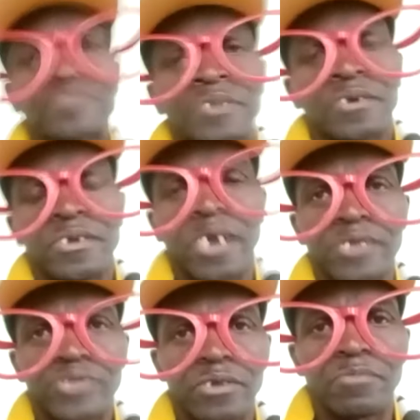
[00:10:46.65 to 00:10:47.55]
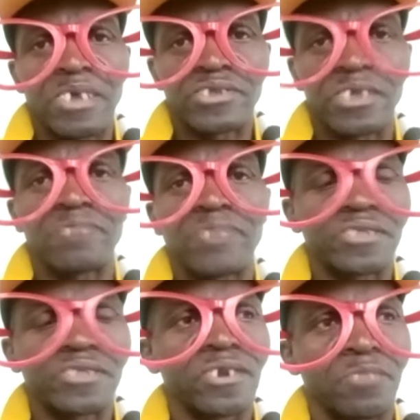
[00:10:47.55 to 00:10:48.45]
Yeah, I think myself, I still
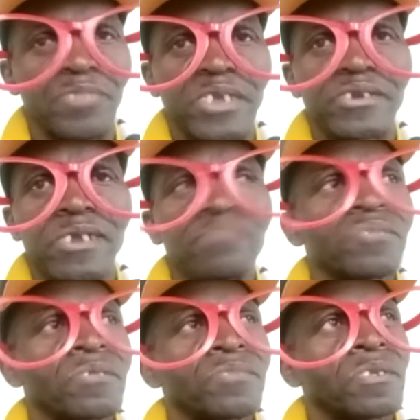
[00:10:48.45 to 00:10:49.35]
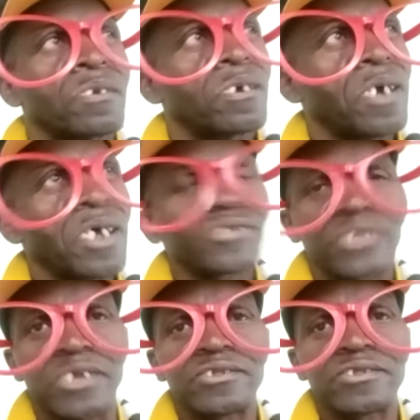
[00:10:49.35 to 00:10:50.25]
repeat. I
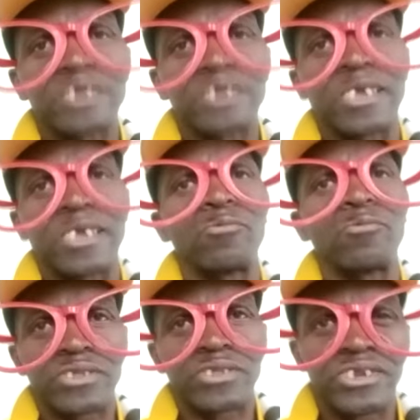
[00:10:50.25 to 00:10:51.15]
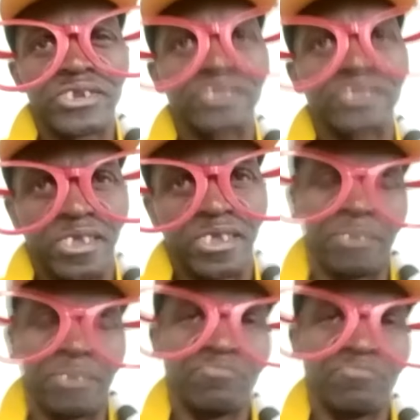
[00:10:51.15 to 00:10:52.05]
said that game was a test
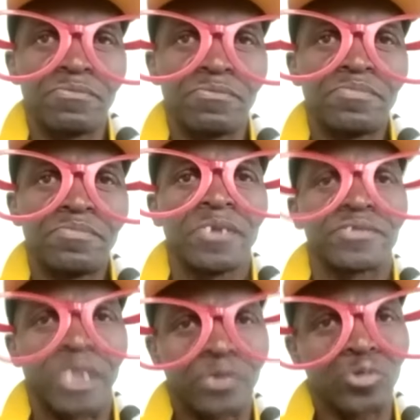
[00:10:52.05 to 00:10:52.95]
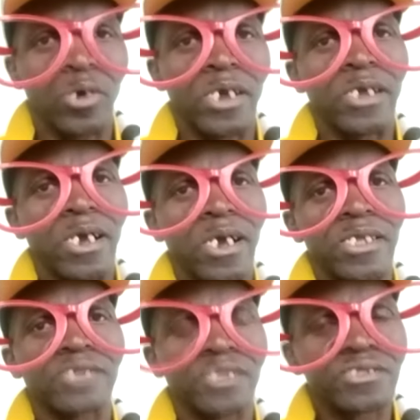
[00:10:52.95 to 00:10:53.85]
game. That's why I
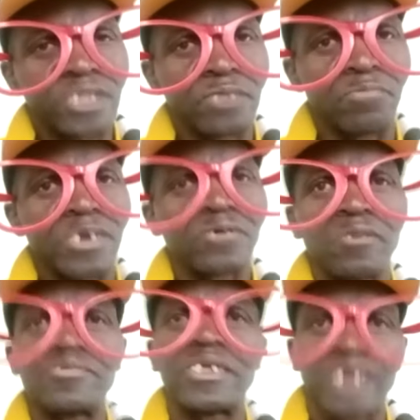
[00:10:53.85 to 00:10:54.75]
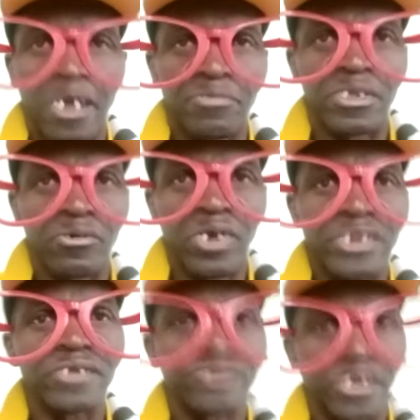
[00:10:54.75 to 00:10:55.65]
hear the statement of the Nabi, what
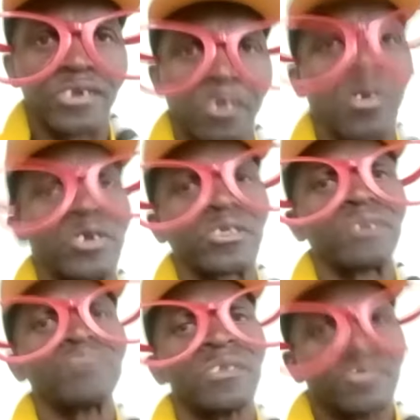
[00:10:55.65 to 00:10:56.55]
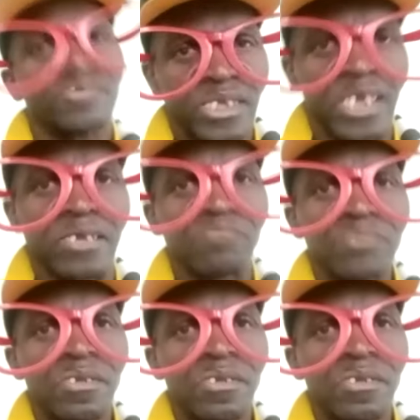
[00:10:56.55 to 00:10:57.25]
he said about the game.